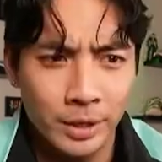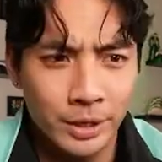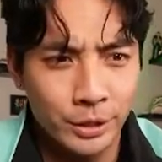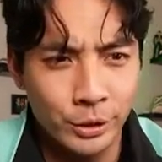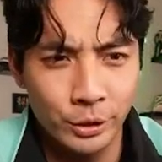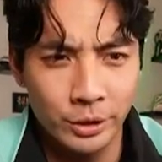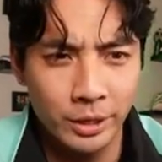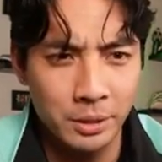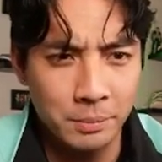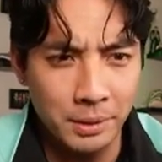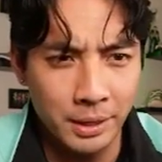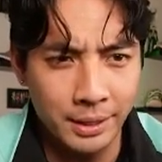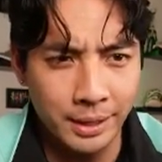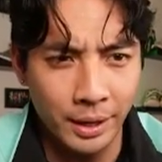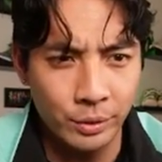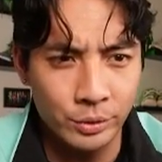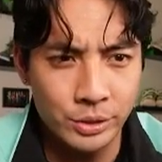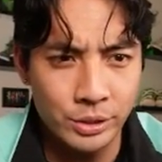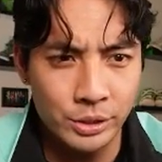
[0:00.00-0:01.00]
Do you think about
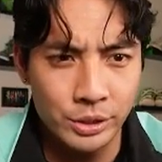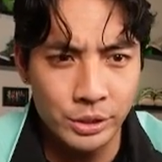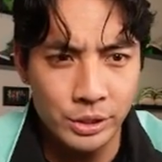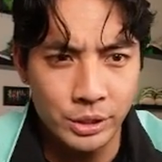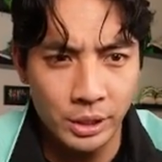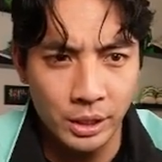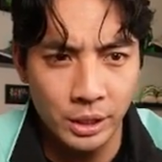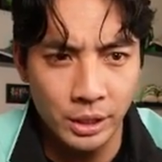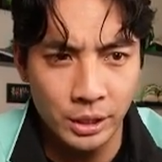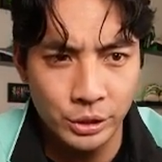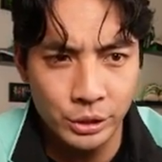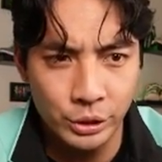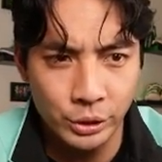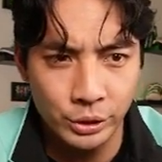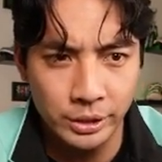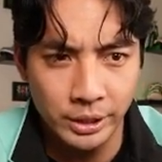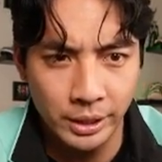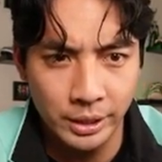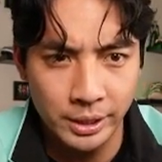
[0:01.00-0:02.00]
counters to your
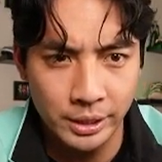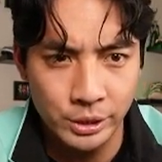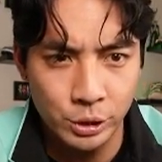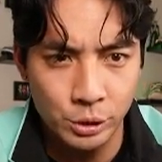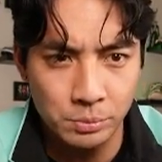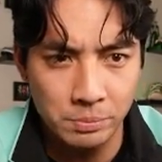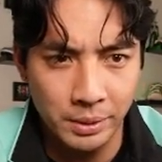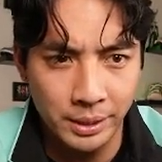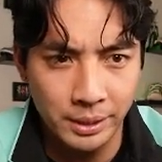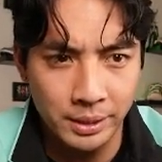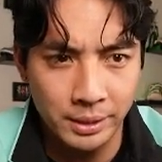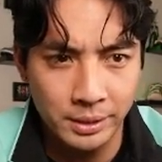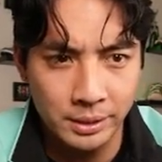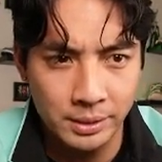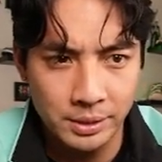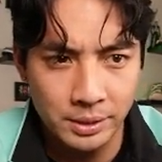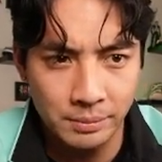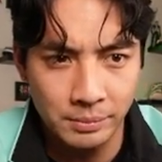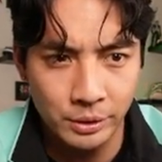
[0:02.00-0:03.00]
deck as you make
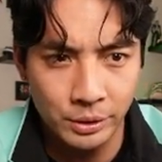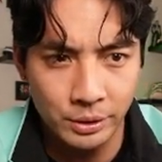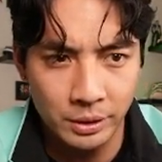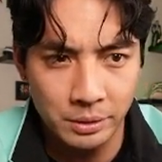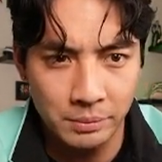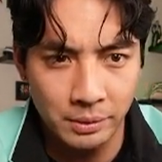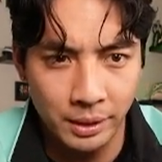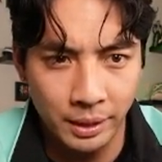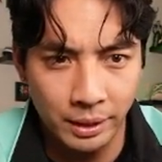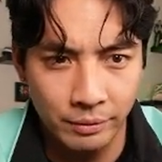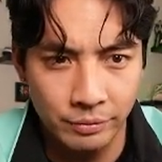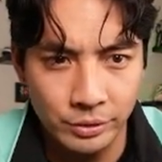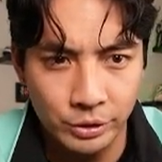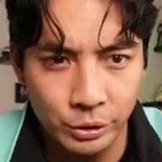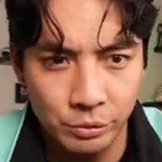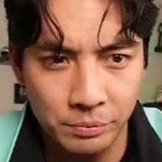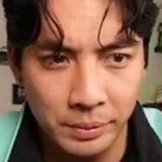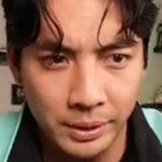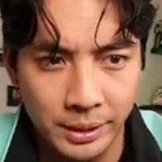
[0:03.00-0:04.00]
it? Something you think about after
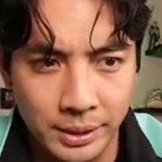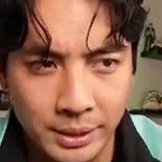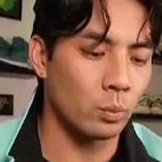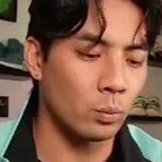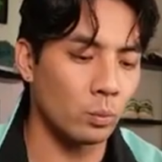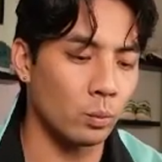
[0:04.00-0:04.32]
you made it?